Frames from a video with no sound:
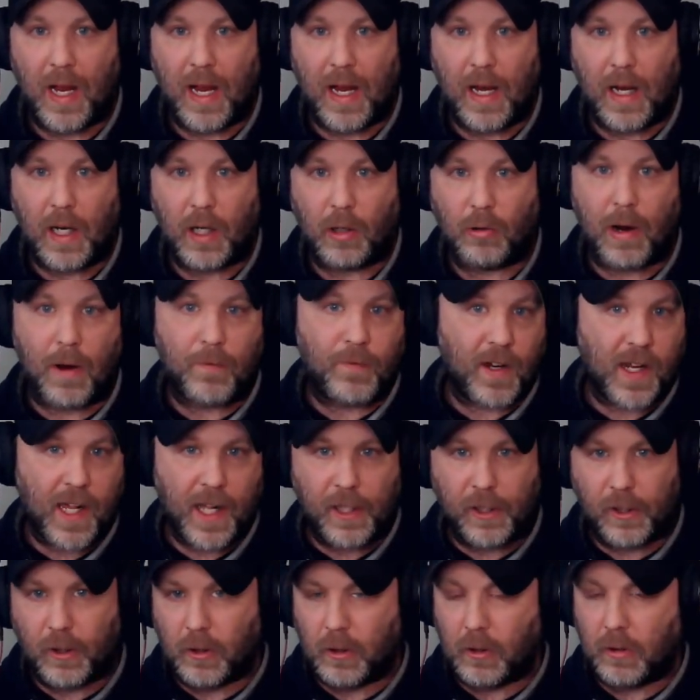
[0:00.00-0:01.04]
graphic
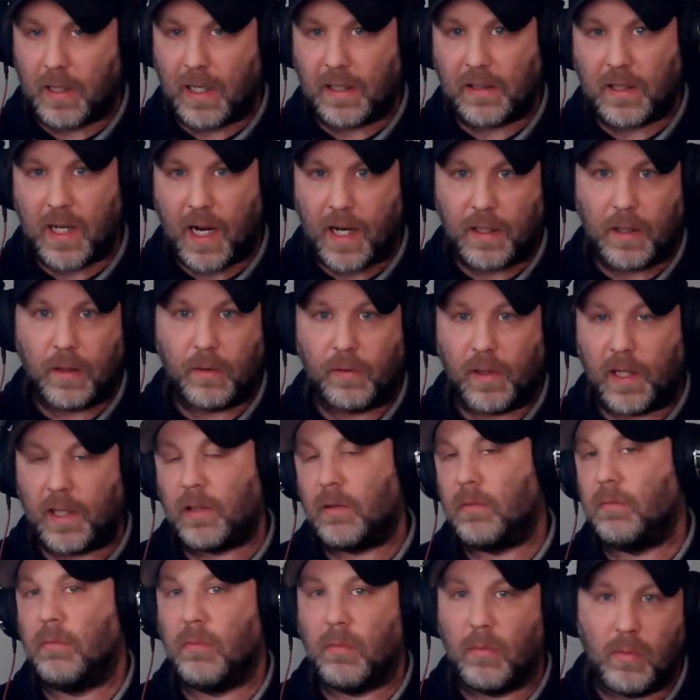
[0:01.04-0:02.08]
editor and kind of like
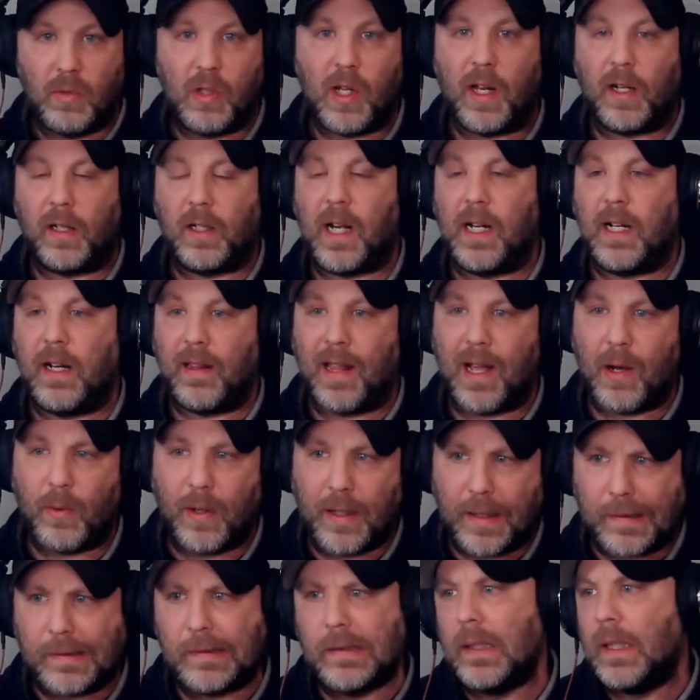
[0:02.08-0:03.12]
done it kind of that
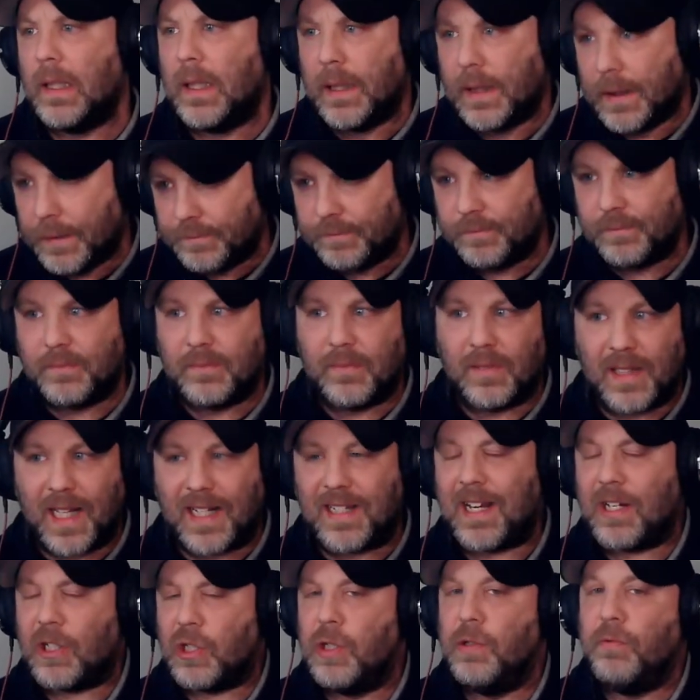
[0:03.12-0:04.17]
way, that's
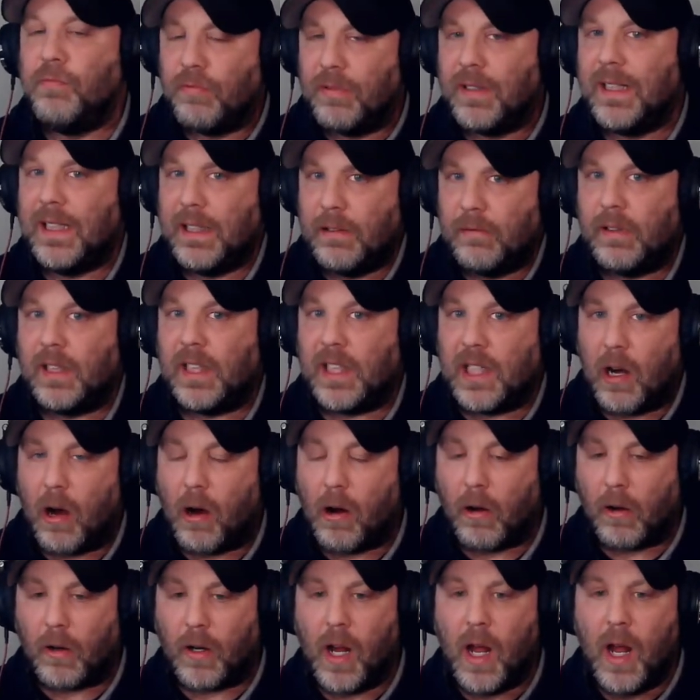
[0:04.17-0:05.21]
actually really, really
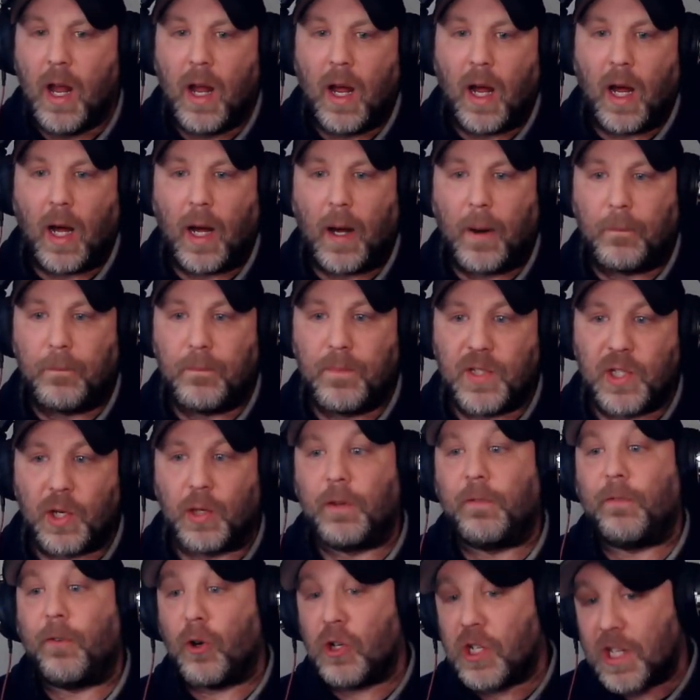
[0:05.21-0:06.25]
hard. So
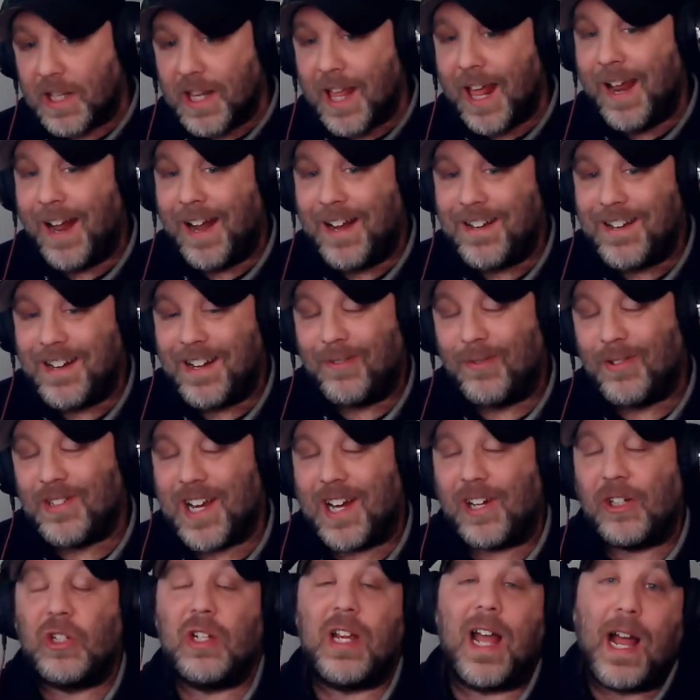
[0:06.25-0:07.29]
the first thing that I did was
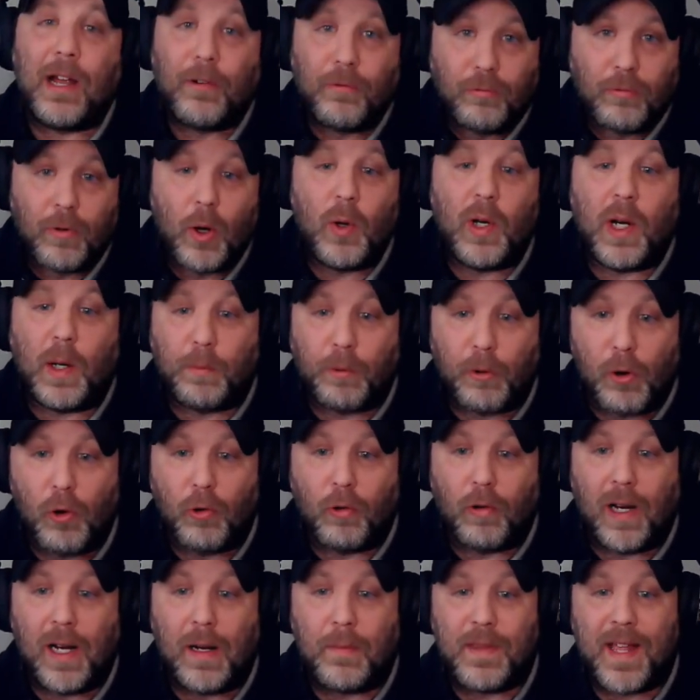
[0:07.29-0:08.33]
actually I wrote a program that